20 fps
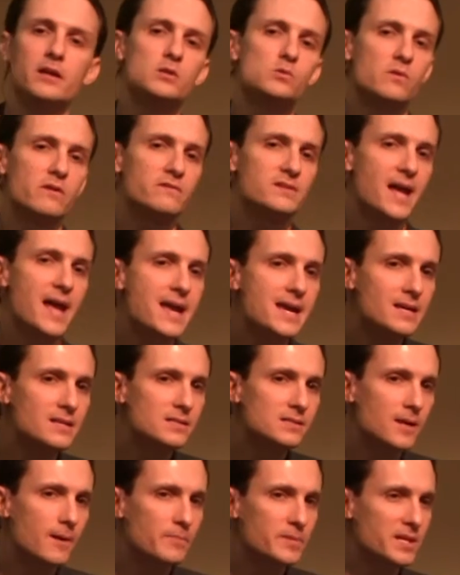done is we've
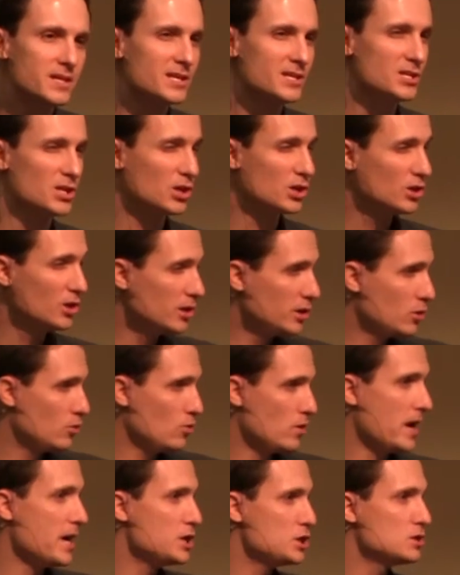taken something that's a good
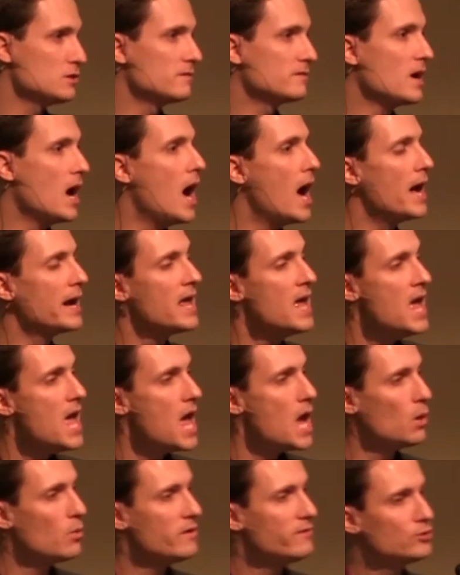creation of God
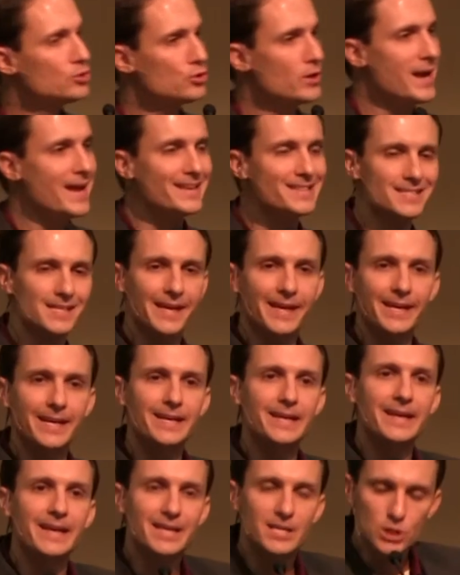and we've
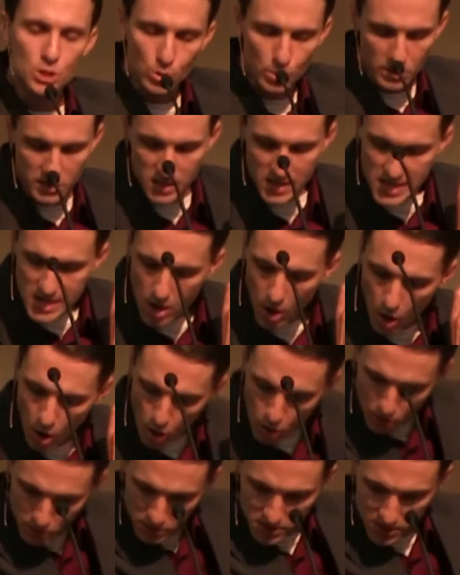translated it into the
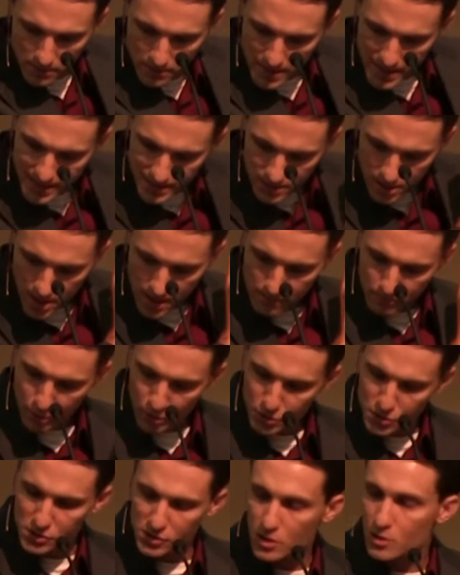ultimate
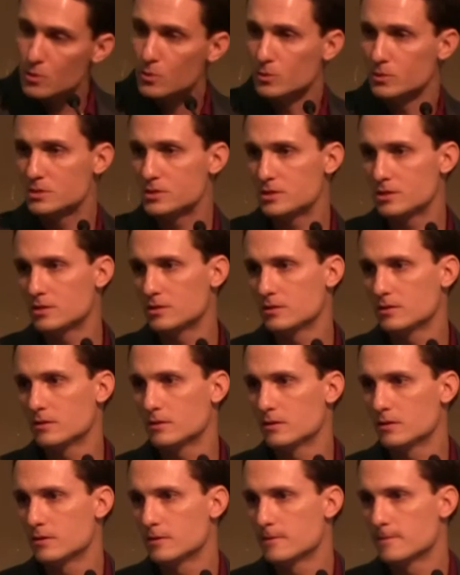pursuit.
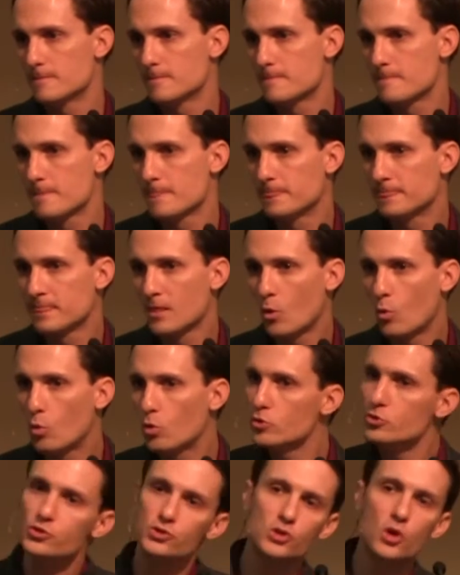
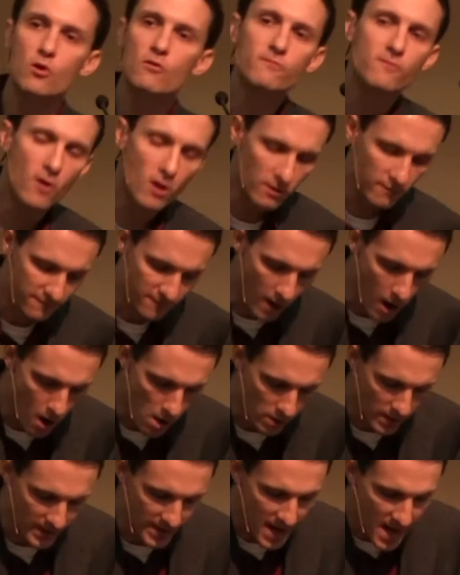We're so far
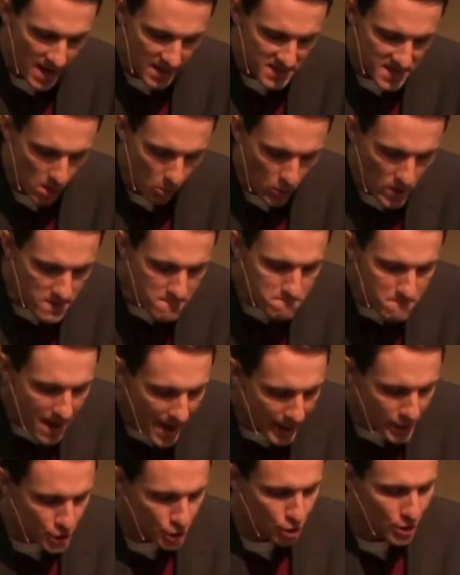fallen that we
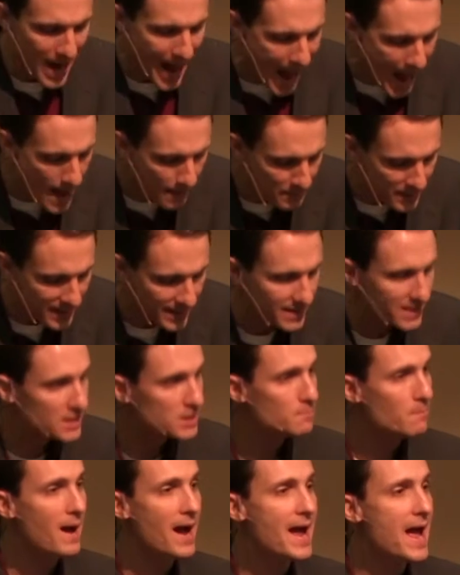measure
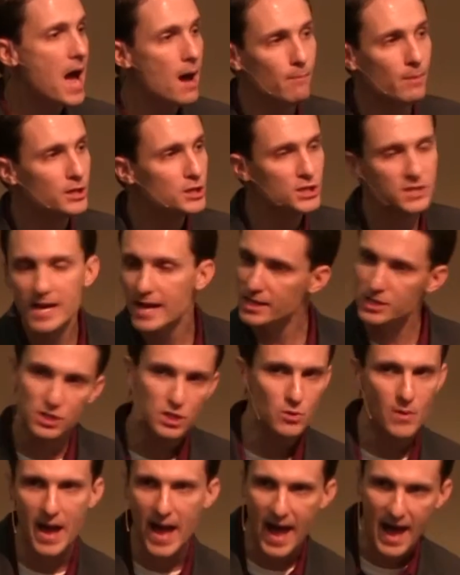happiness by how much
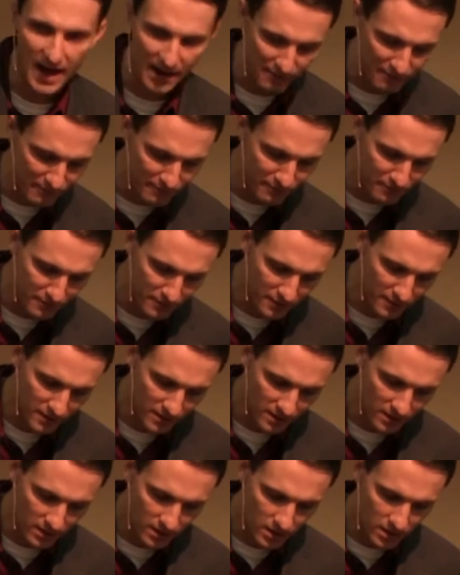sex you have.